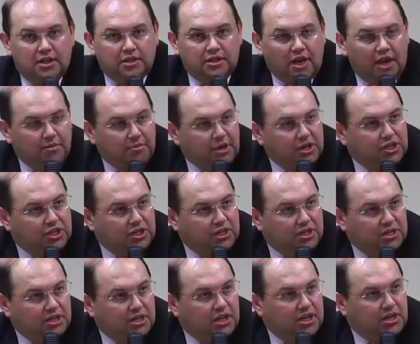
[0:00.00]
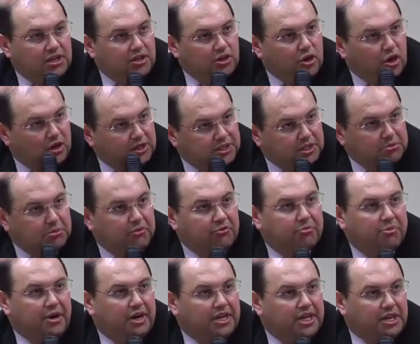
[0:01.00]
dimension. The concept
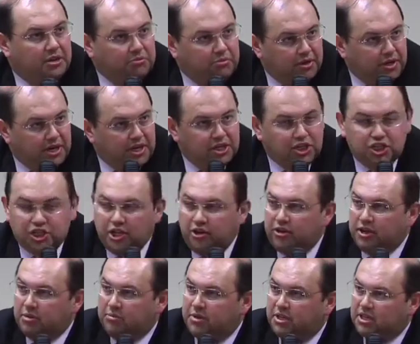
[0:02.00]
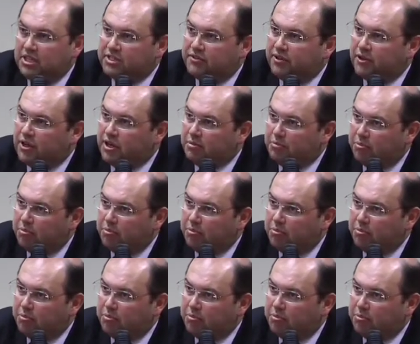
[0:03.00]
of breaking bread, sharing a meal is very